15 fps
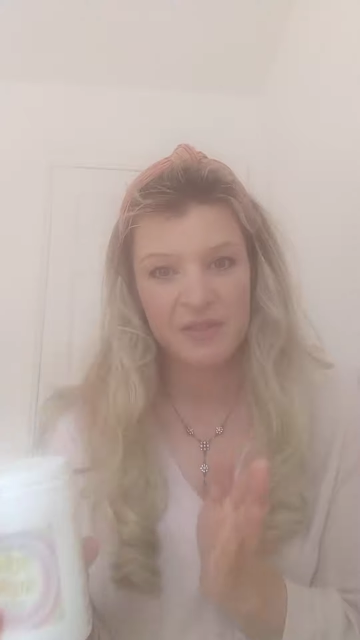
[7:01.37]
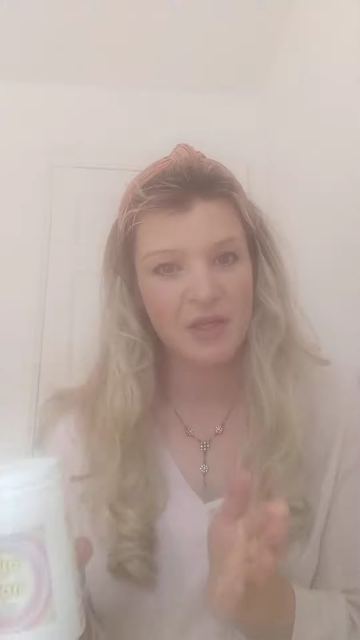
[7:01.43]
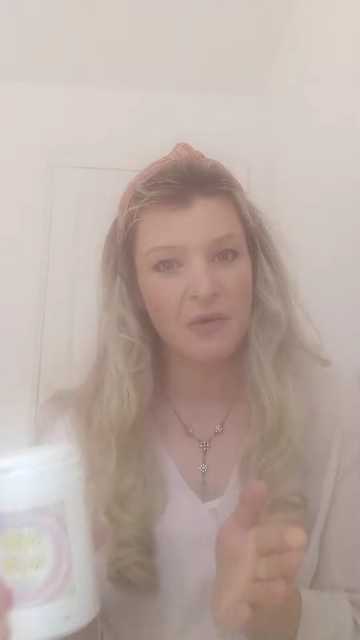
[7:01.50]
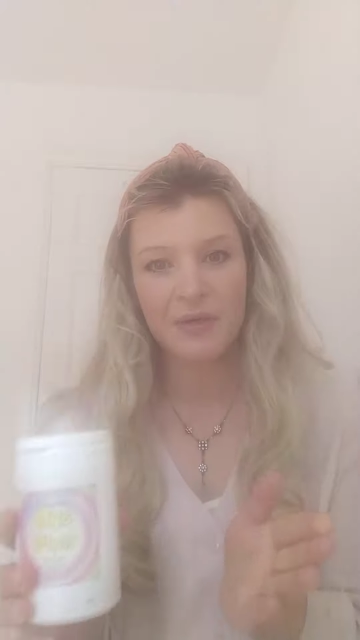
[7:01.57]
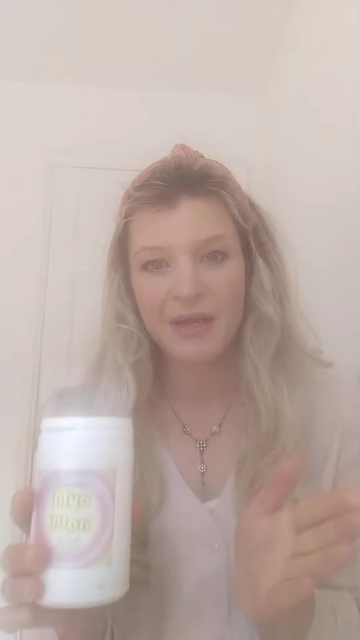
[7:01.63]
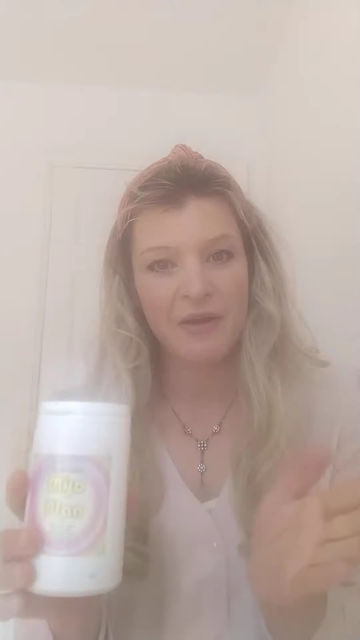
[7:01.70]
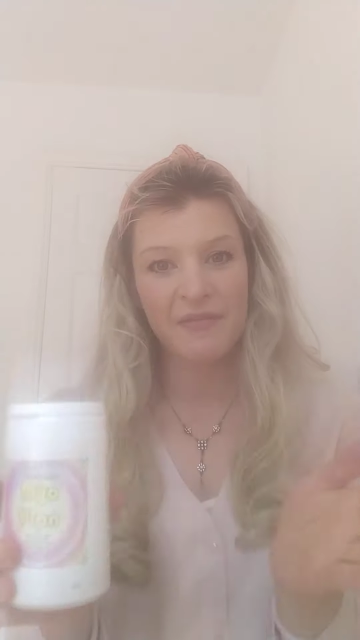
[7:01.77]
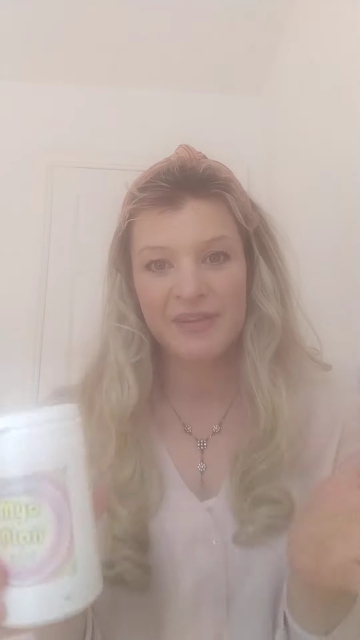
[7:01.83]

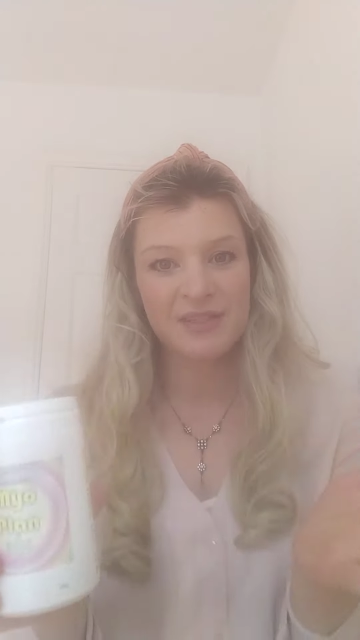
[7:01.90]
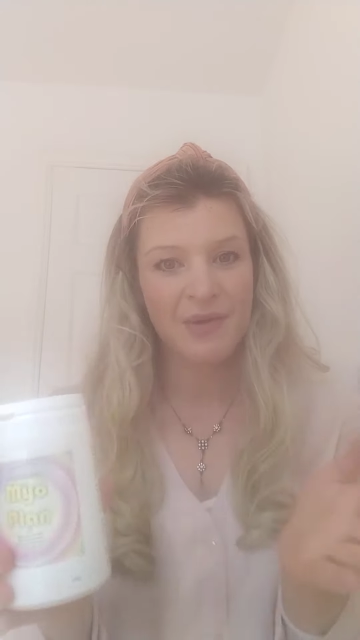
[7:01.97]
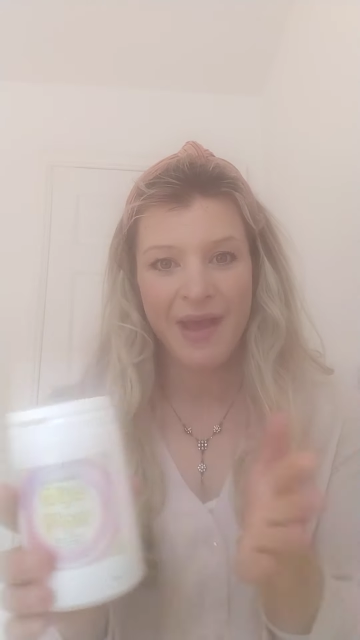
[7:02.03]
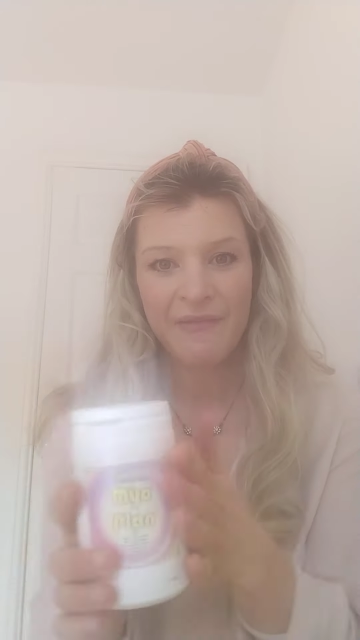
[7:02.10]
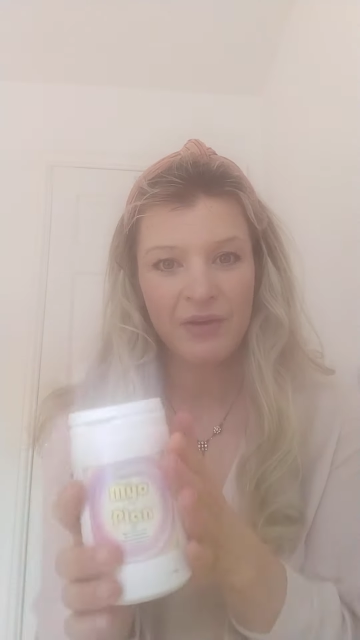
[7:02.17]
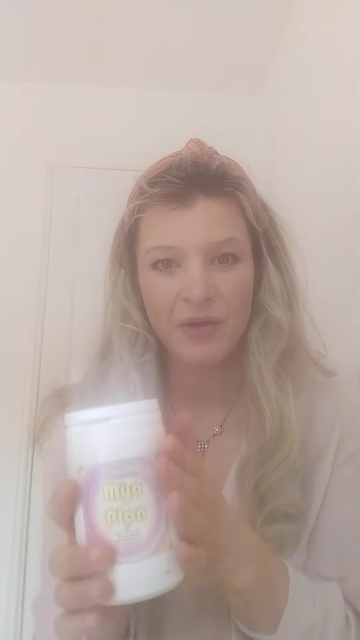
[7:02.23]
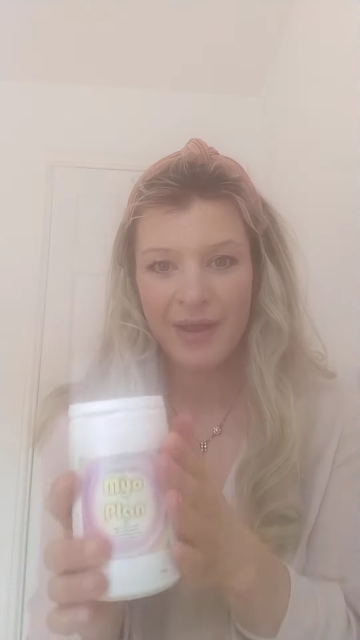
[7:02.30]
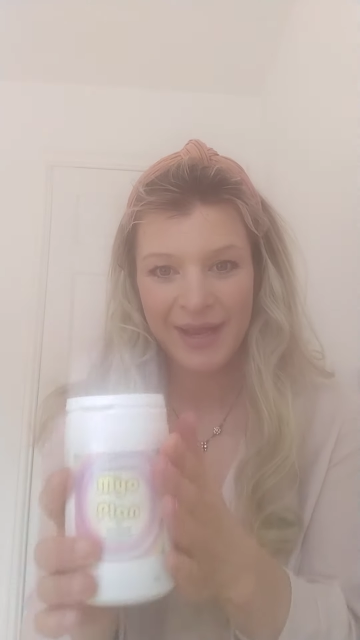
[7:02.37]
sold out of it, so I
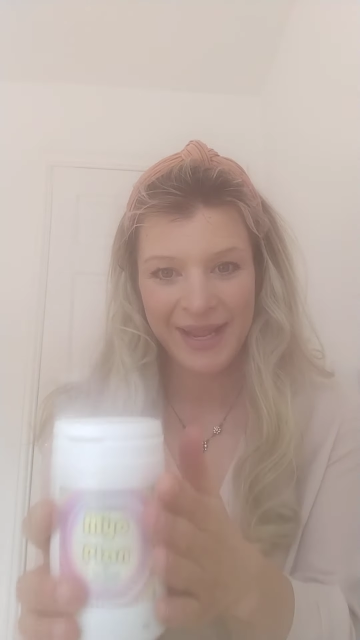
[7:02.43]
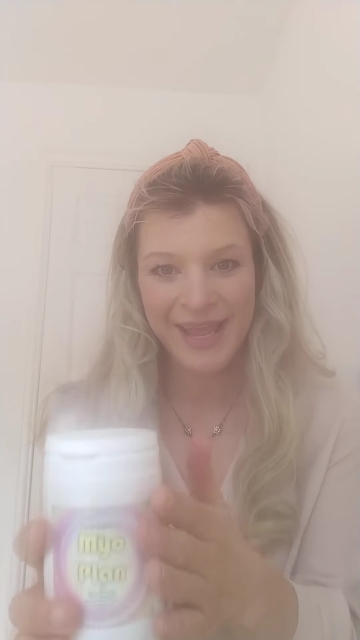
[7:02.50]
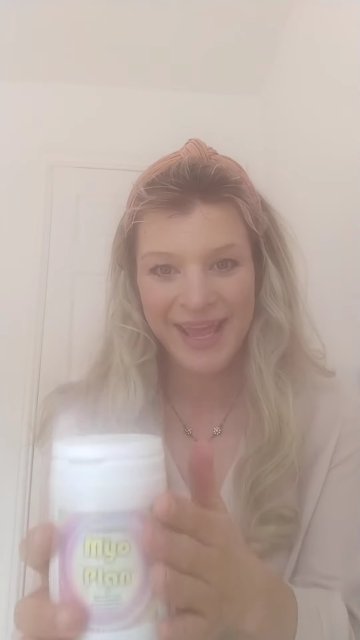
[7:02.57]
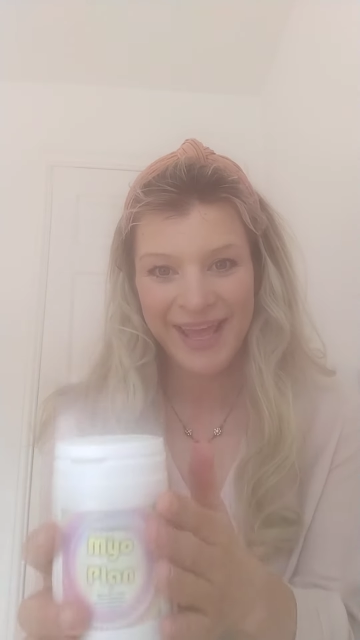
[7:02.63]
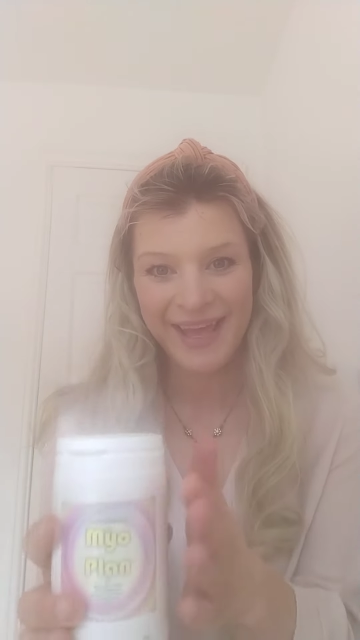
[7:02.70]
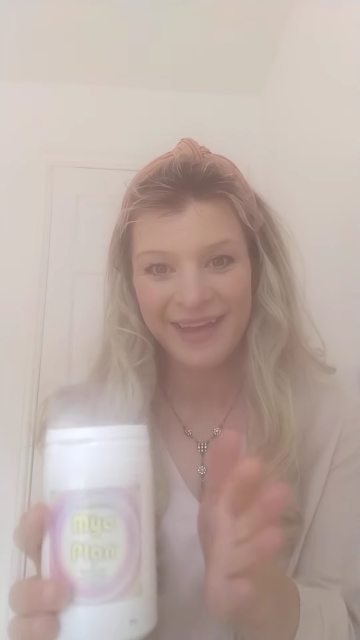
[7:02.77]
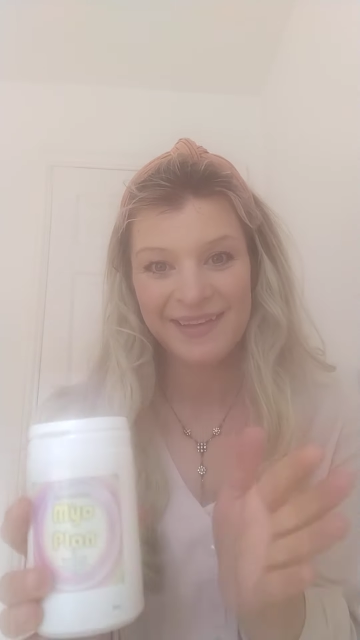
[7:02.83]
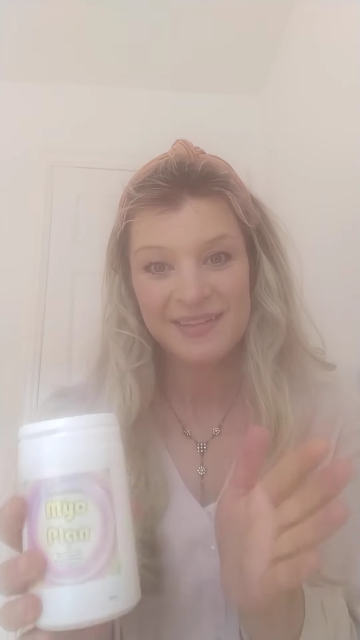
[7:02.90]
haven't got any
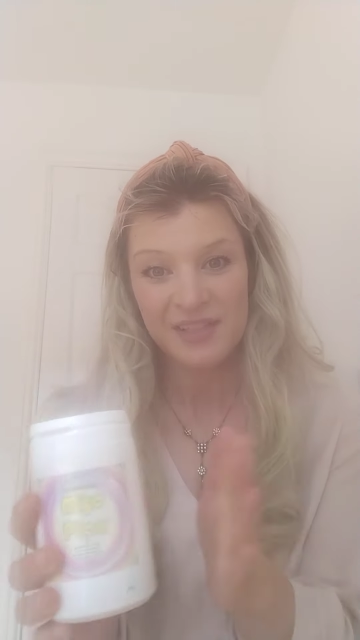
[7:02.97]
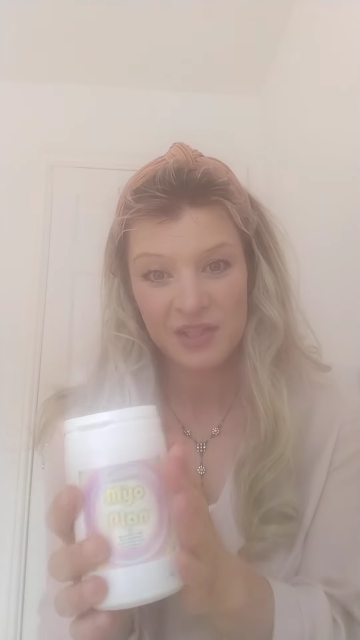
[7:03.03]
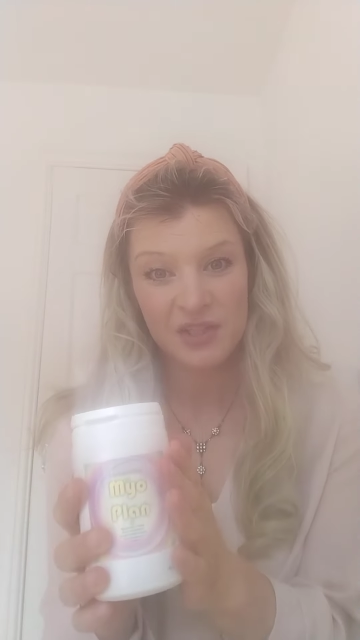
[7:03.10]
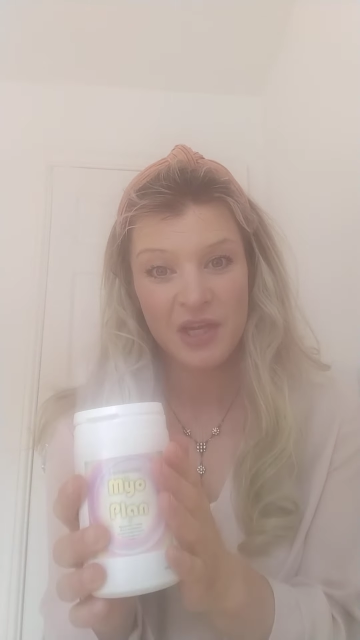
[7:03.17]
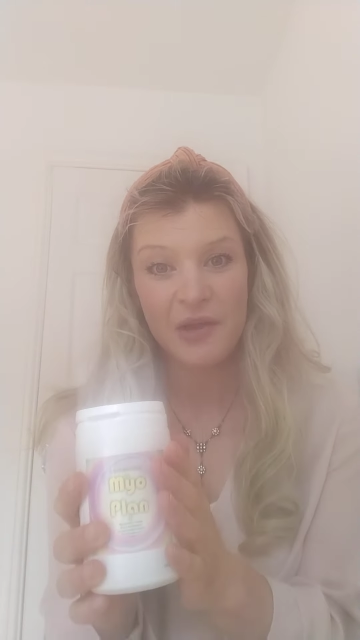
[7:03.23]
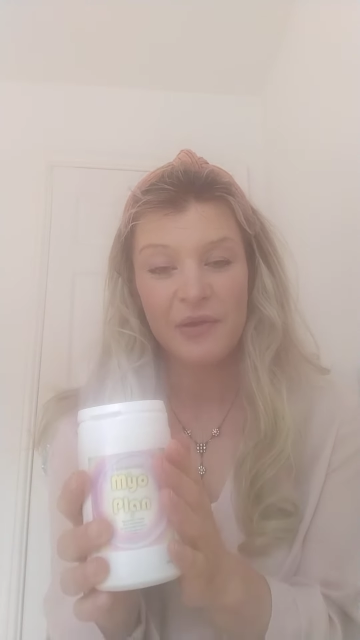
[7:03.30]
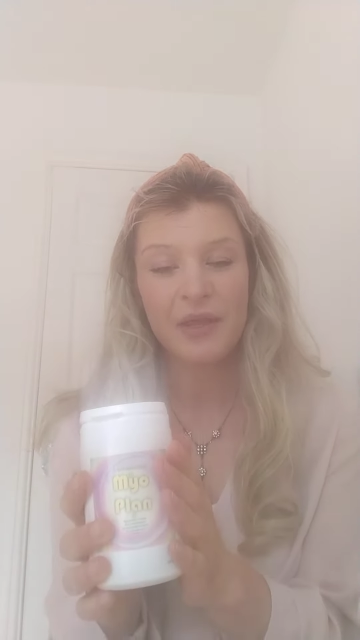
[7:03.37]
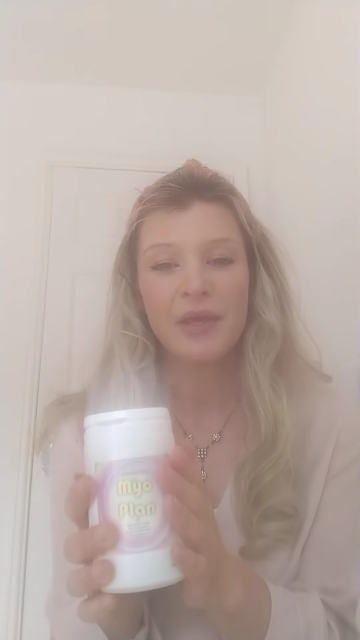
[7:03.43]
here to
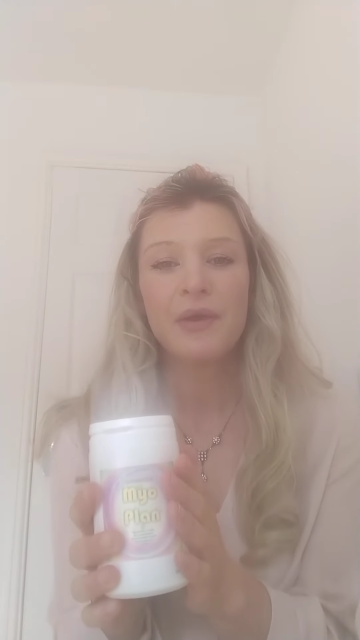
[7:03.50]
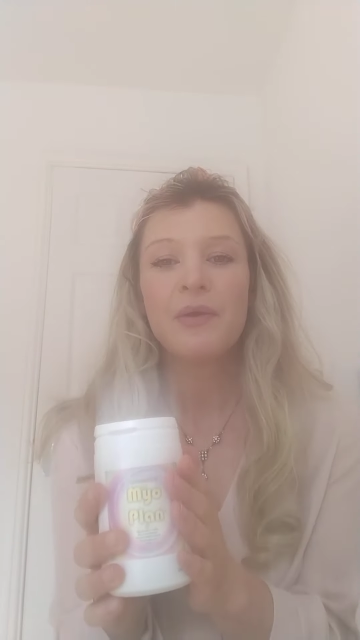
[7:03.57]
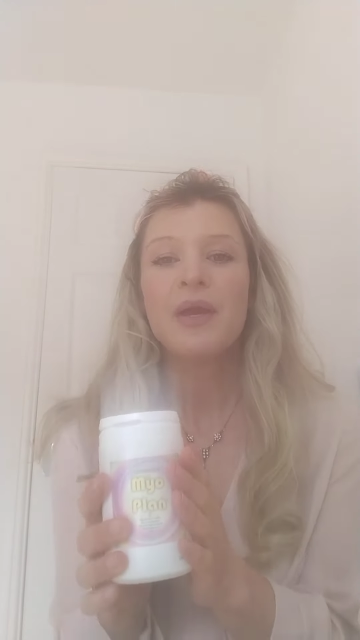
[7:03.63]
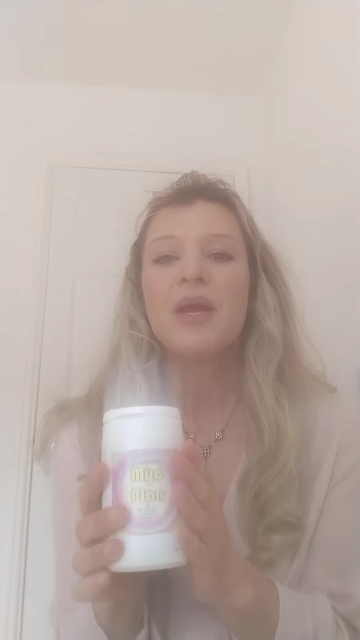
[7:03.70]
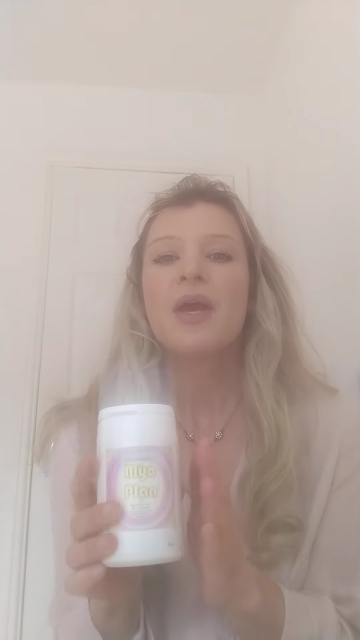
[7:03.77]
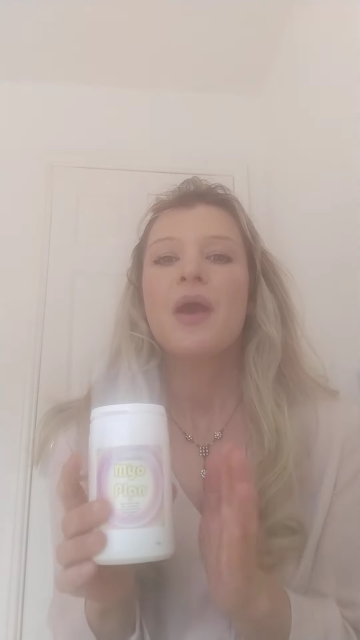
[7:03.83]
show you.